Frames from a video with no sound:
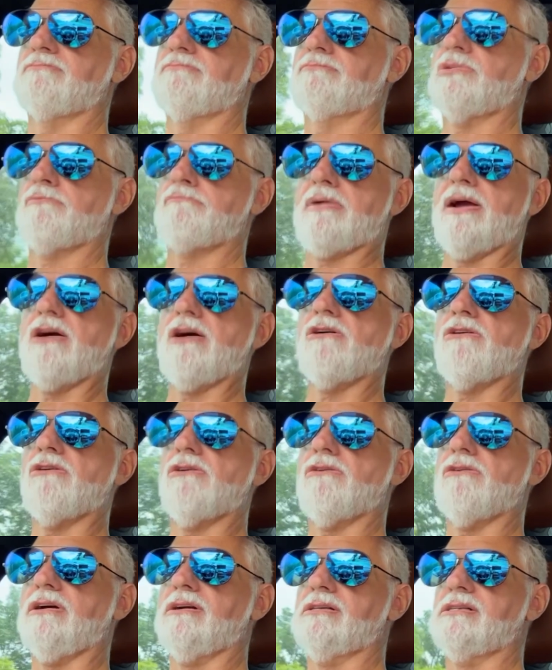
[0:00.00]

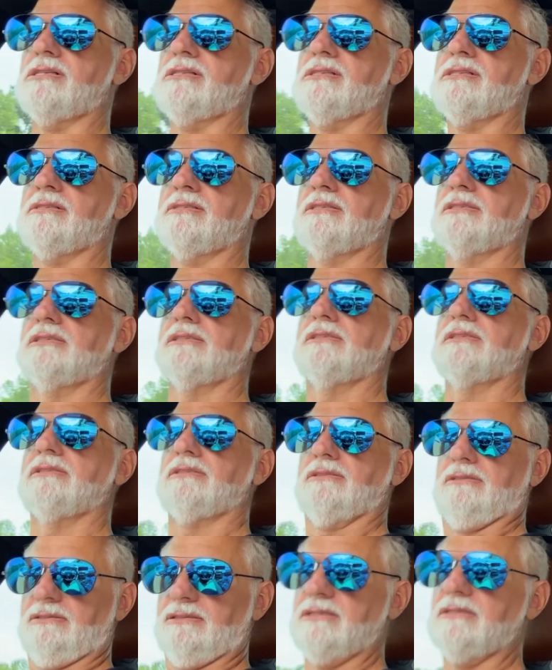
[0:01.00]
prepare
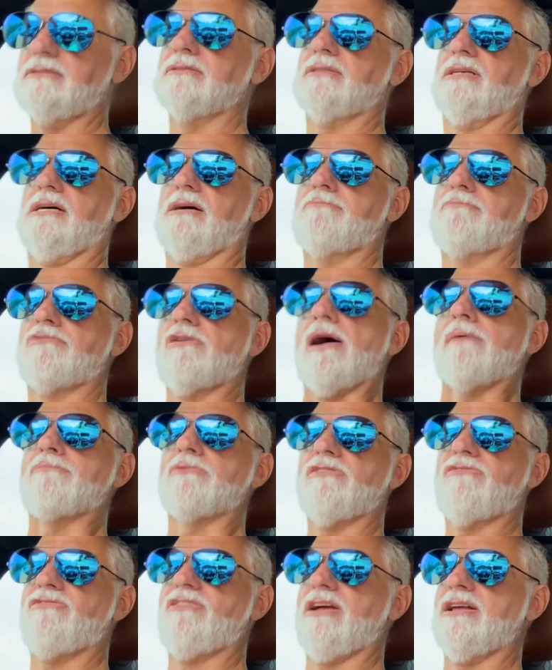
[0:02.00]
a
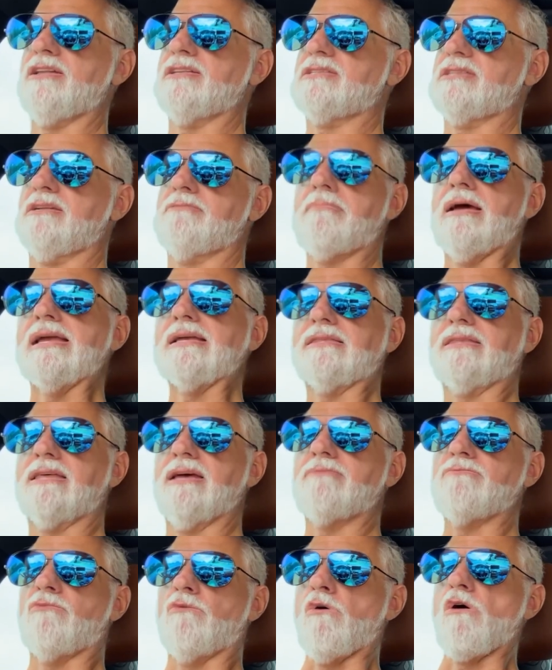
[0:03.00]
proper defense and make
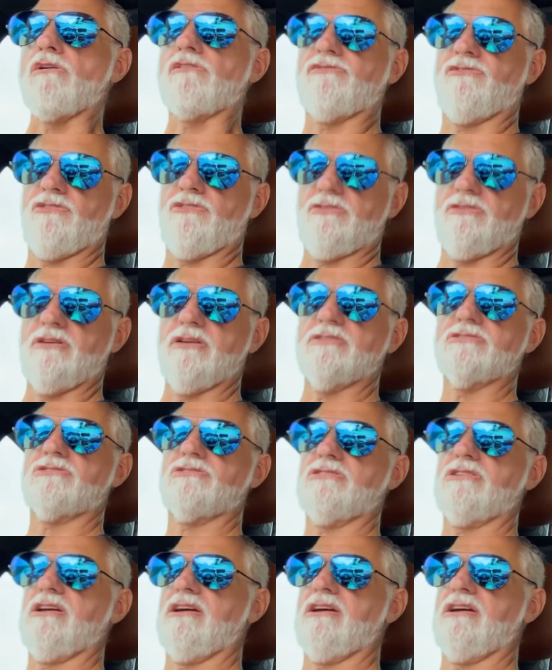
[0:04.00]
them work for this,